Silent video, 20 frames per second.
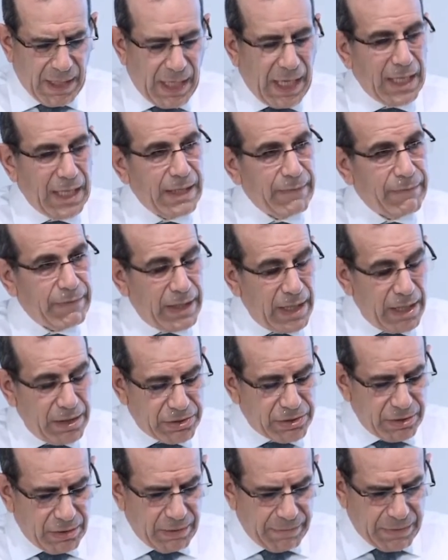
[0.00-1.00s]

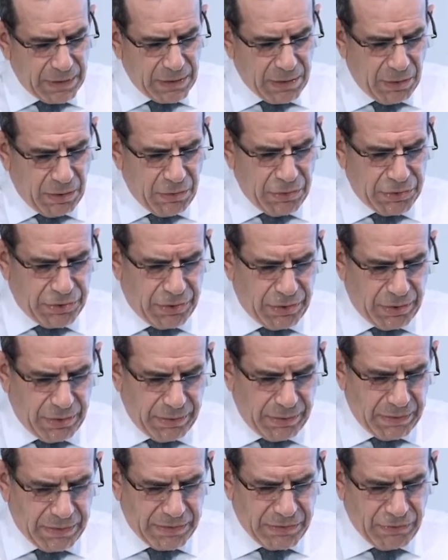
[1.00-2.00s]
alleviation of the closure
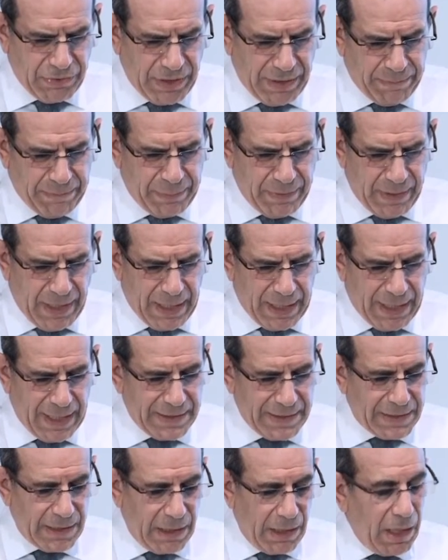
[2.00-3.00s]
on the Strip
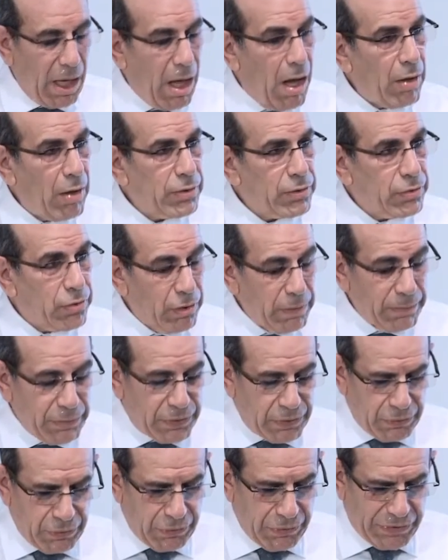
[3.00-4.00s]
against a long-term
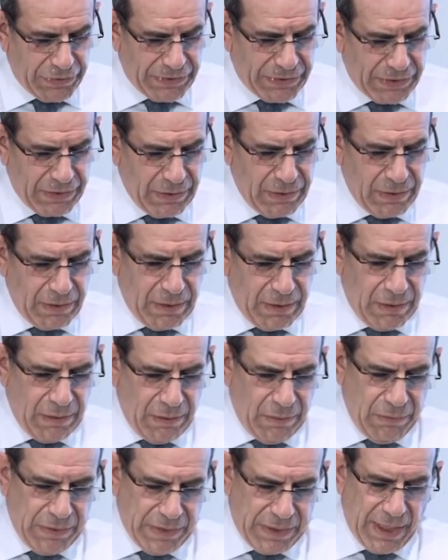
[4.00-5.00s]
truce
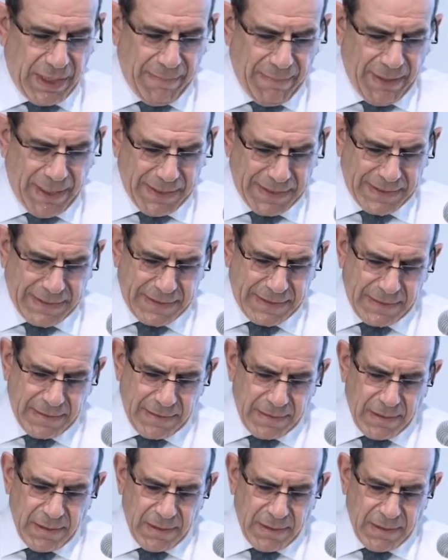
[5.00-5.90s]
with Hamas,